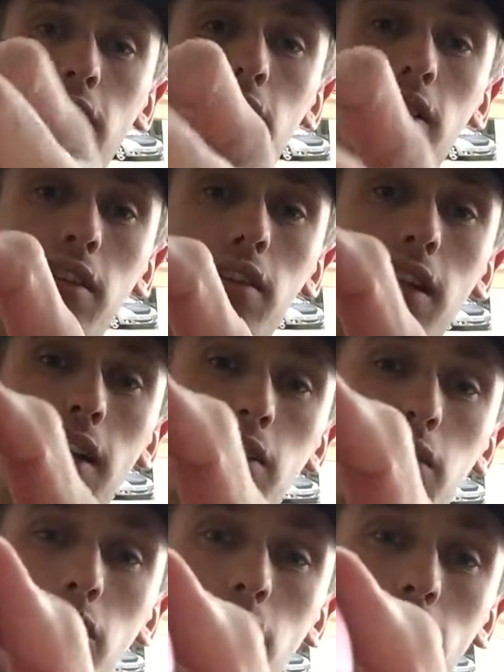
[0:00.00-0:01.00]
is standard and
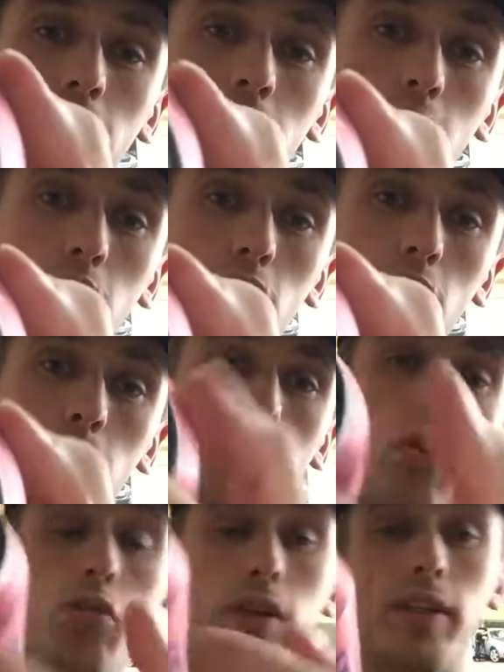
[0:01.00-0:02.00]
silver, including the
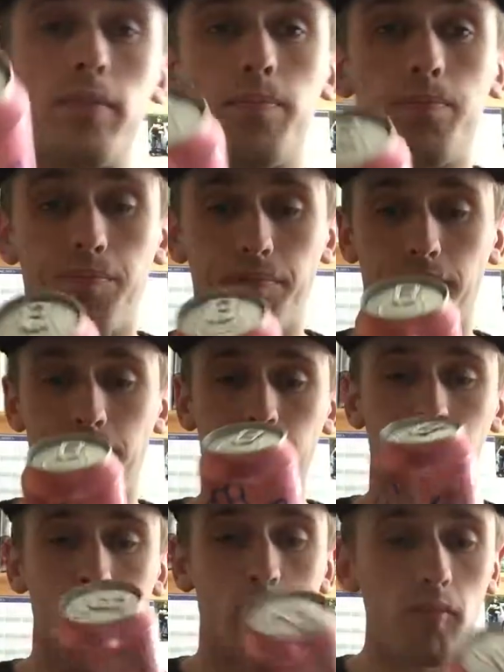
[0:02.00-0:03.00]
pouring.
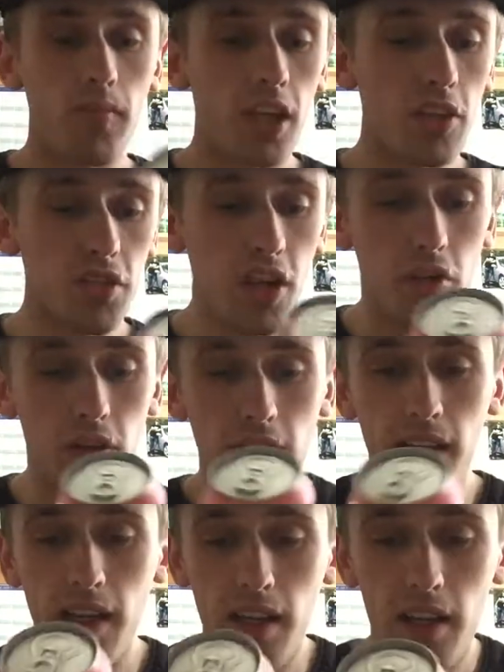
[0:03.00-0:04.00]
So,
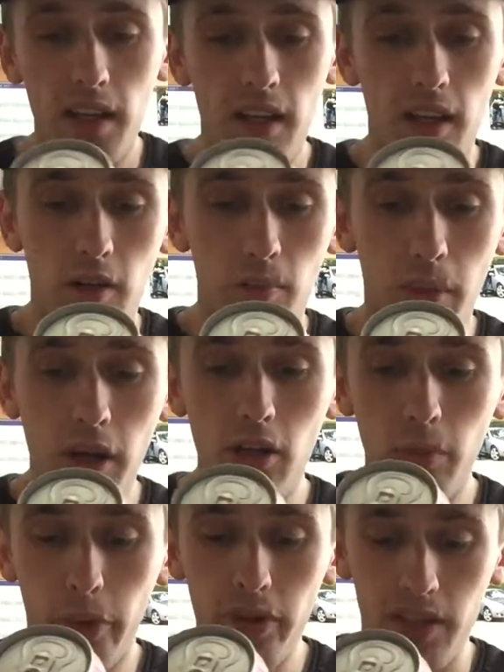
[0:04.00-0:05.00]

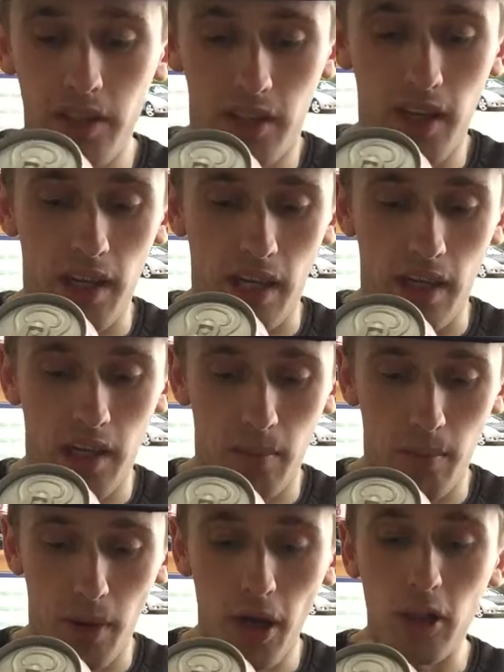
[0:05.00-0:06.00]
bergamot tea,
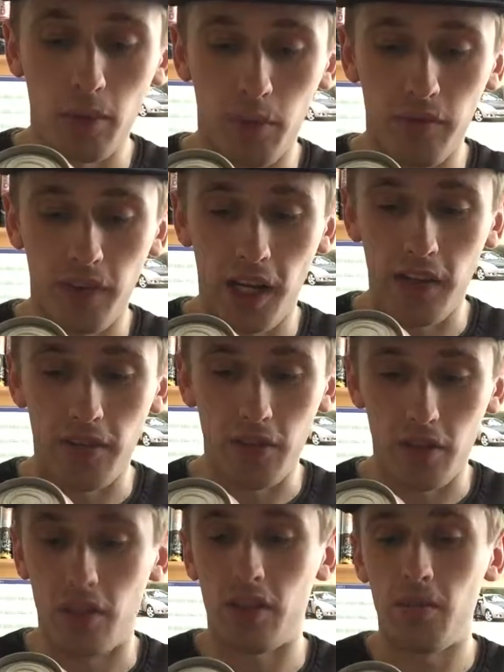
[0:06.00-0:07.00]
bergamot flavoured.
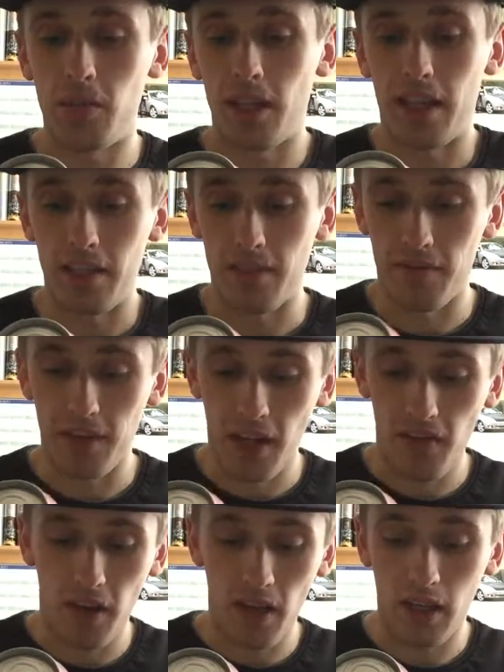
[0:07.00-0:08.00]
So it seems like it is the
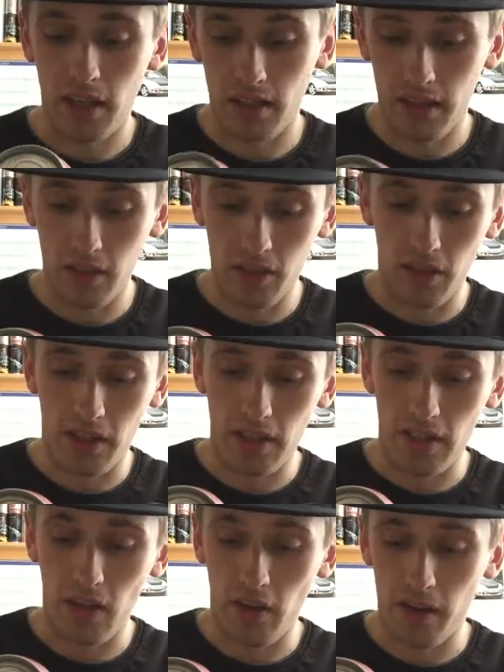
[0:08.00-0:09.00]
flavour. Looks like
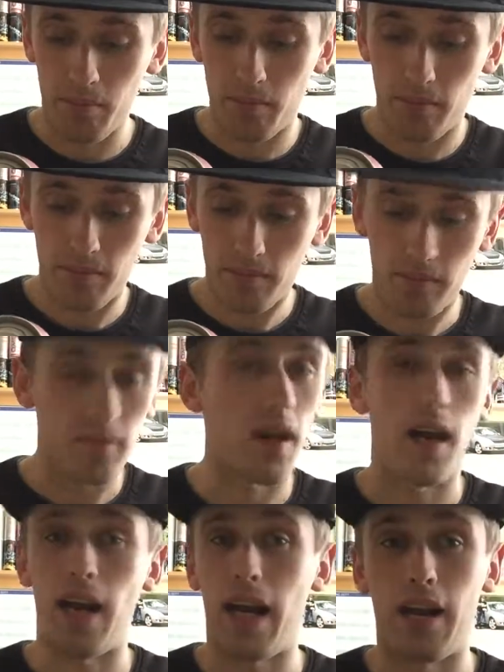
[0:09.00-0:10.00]
it's lime.
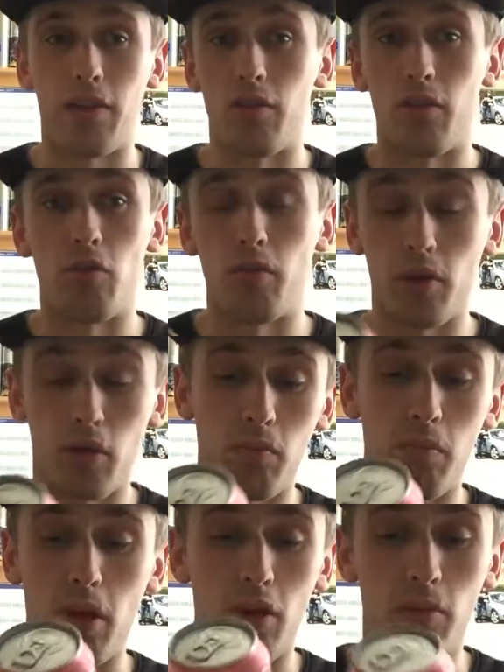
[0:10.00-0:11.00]
I don't know what
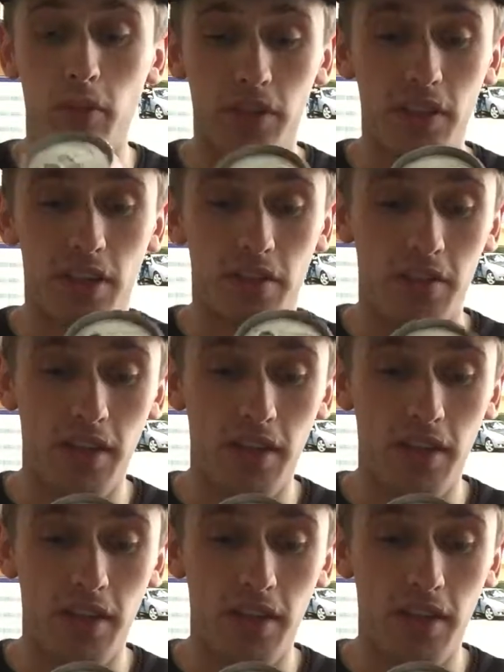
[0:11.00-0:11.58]
bergamont bergamot is.